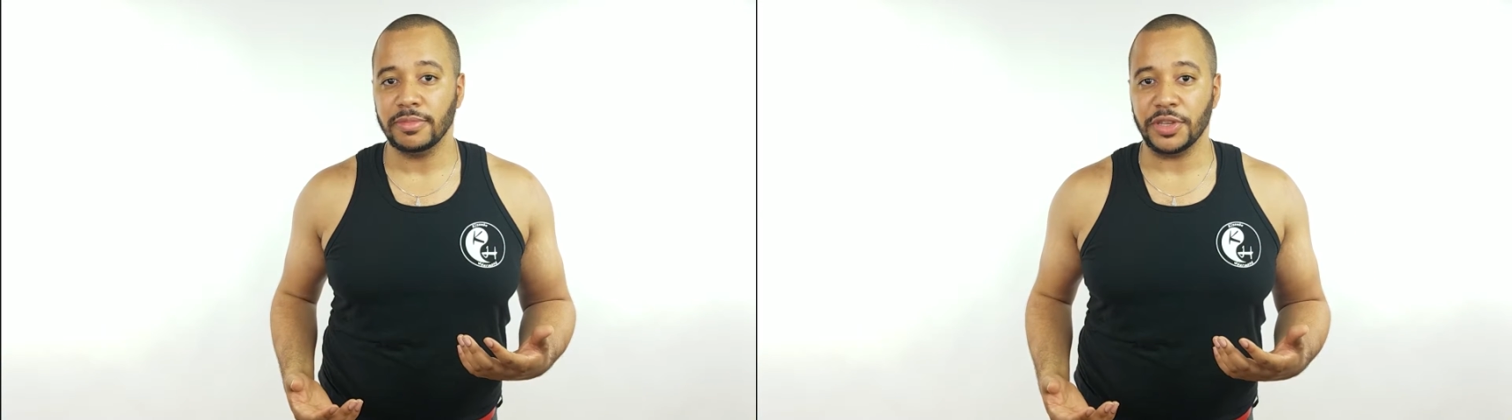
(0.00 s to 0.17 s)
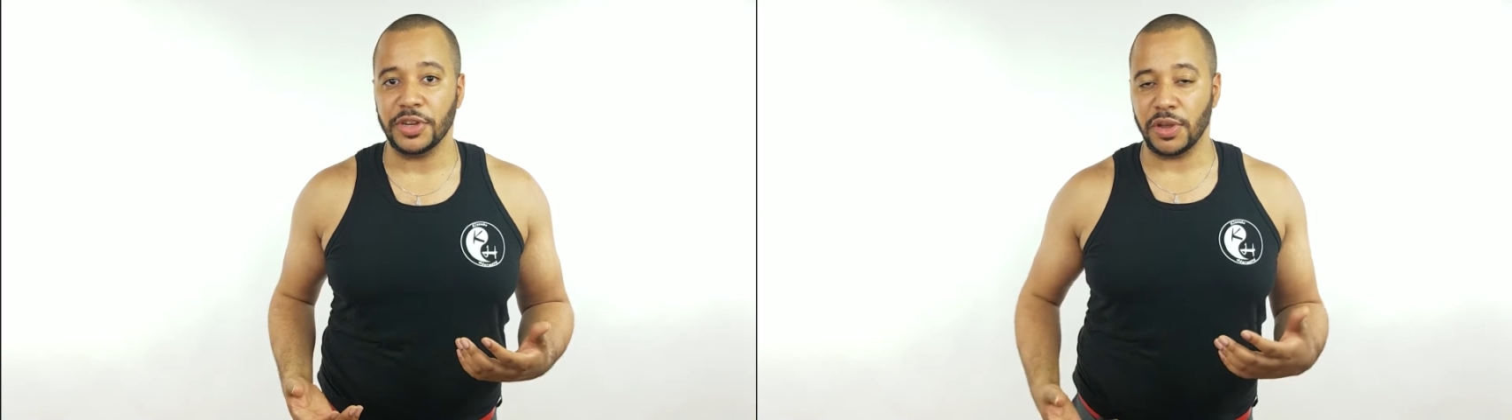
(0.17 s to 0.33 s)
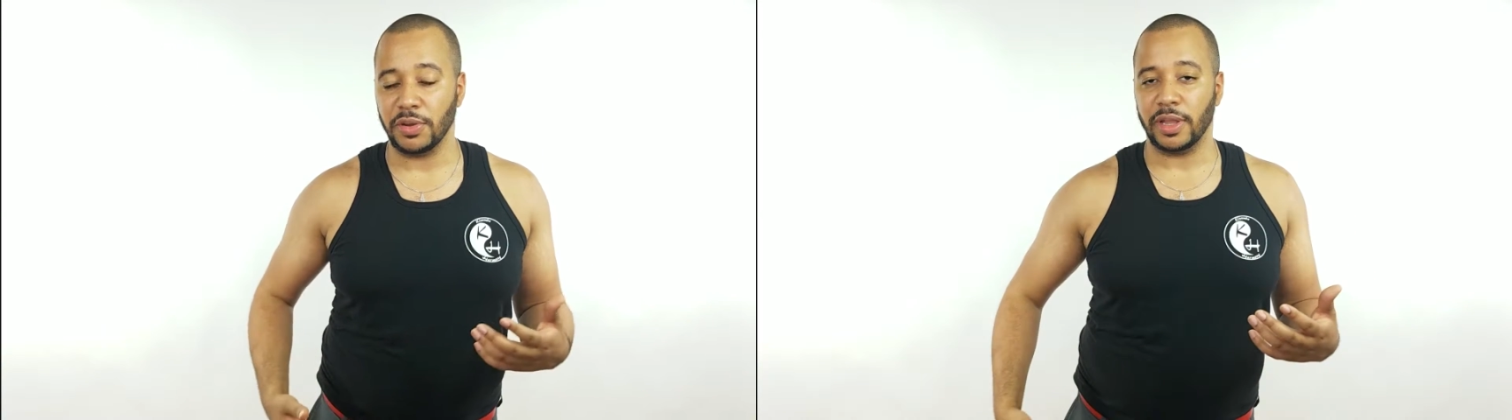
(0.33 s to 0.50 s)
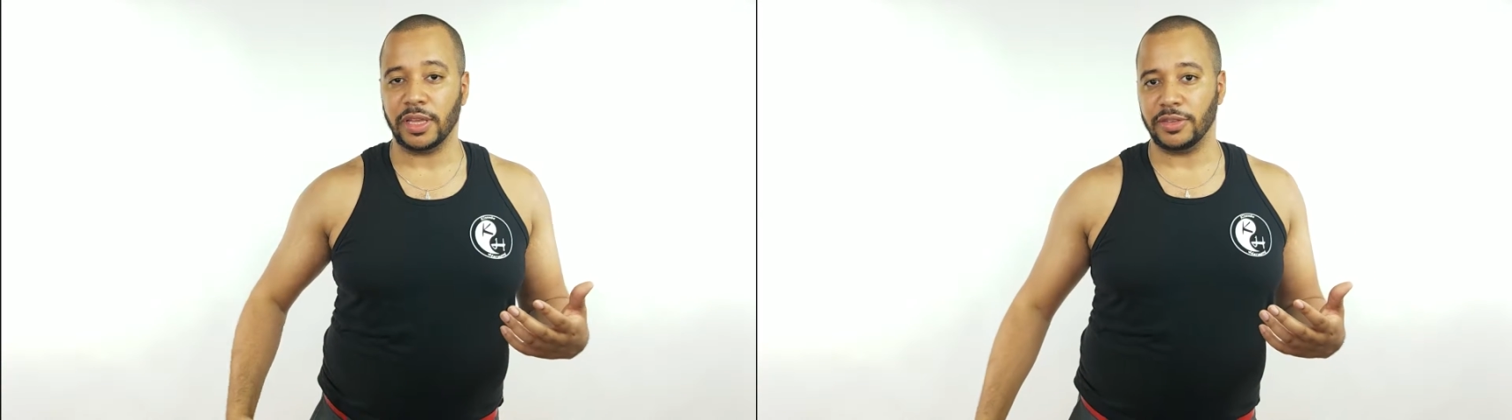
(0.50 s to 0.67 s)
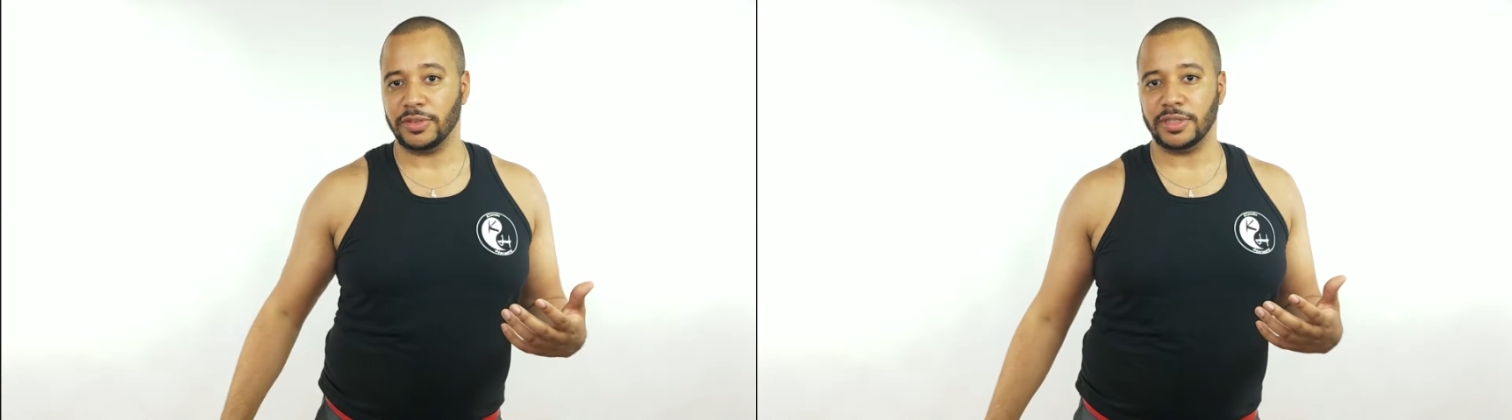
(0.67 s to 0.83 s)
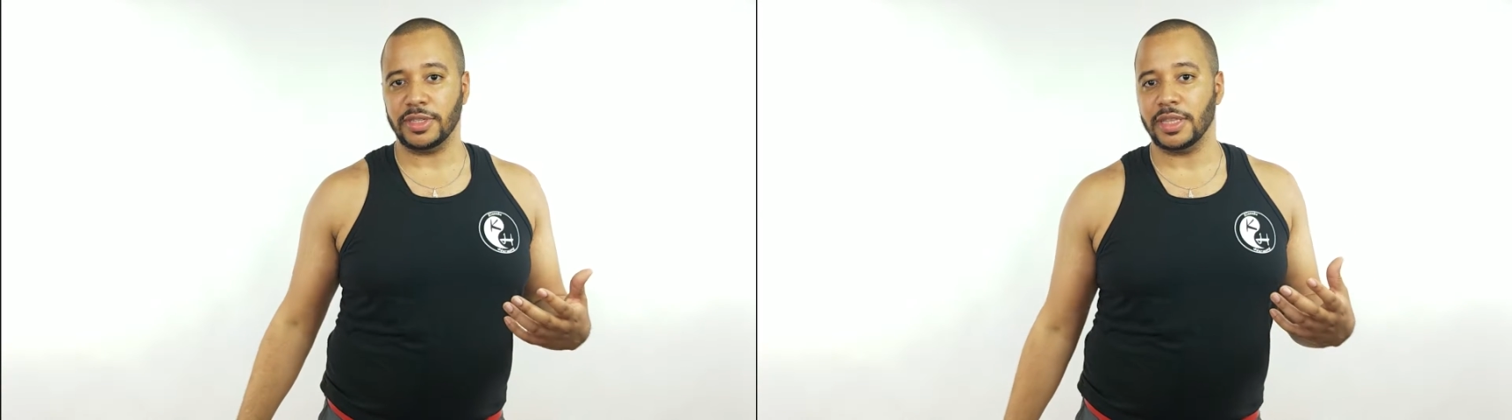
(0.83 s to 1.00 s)
Like
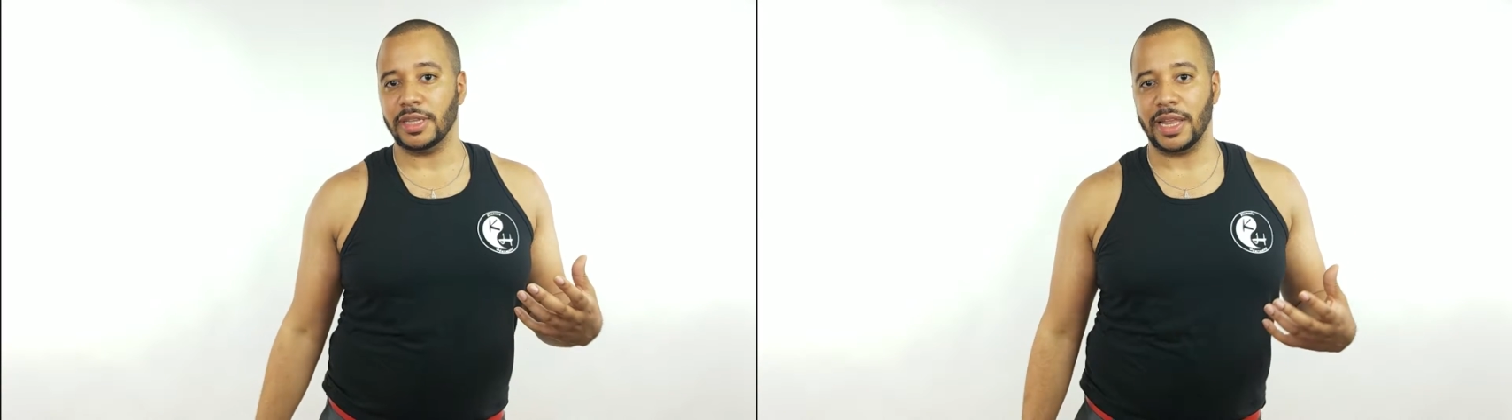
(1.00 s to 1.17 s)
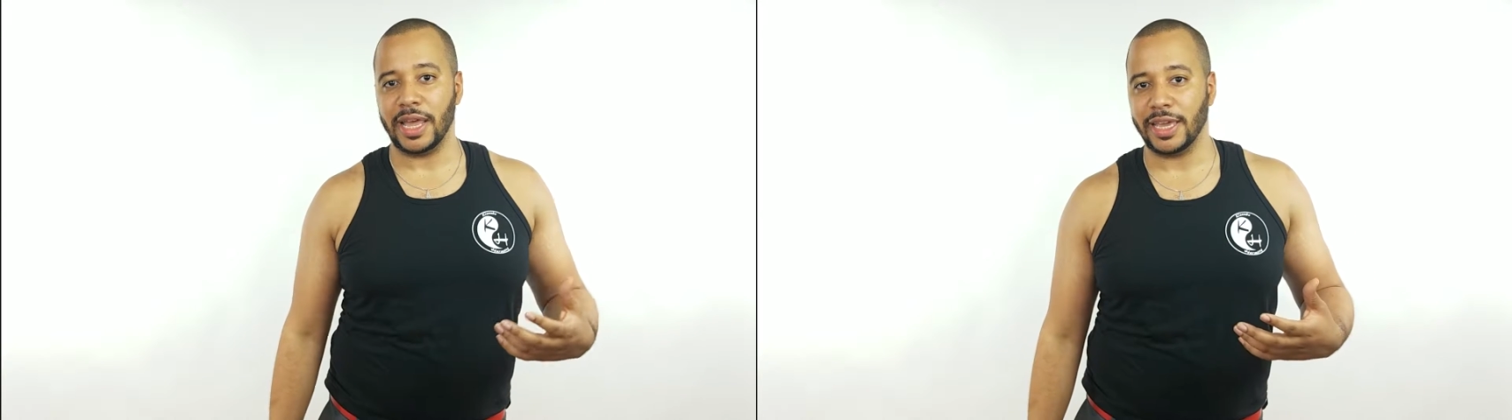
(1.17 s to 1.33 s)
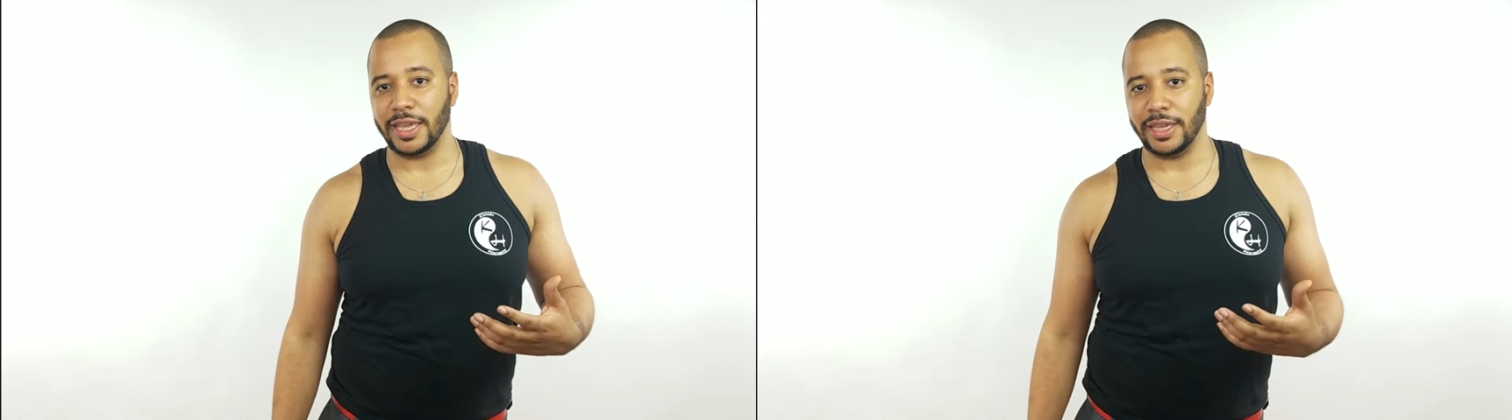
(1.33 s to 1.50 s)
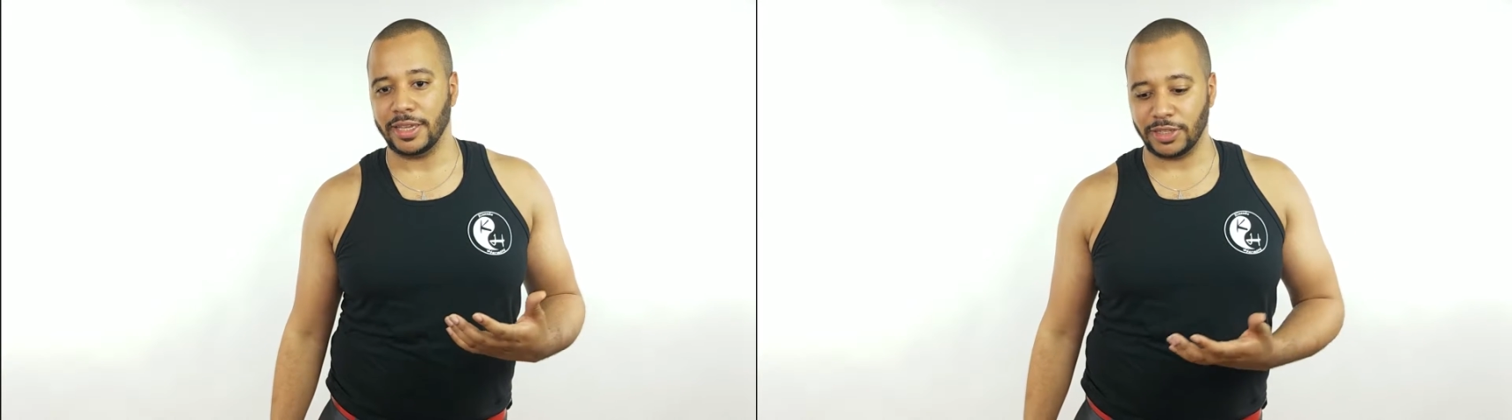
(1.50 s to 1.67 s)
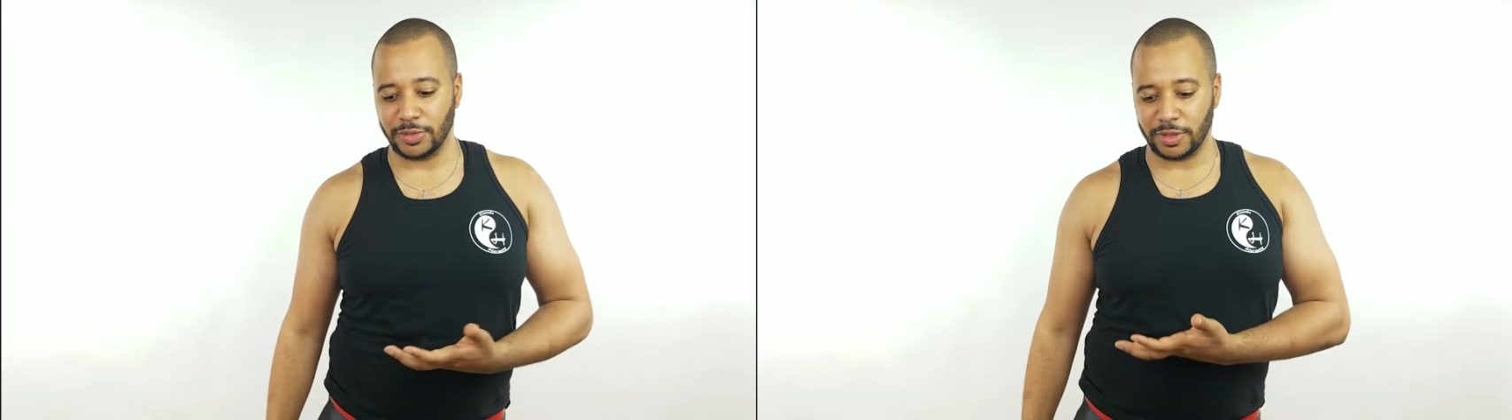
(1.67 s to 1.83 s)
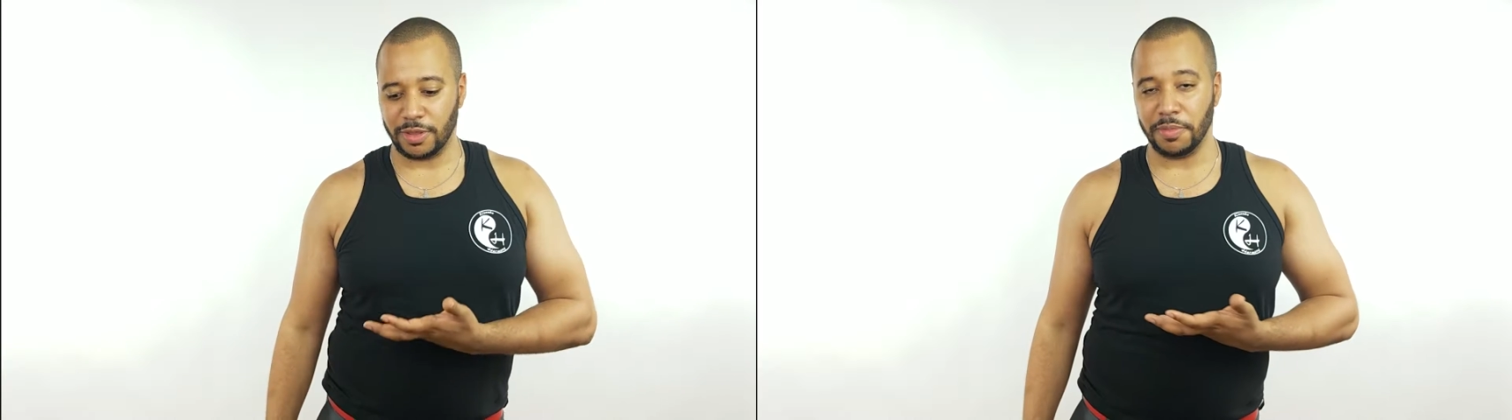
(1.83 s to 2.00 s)
you see the leggings with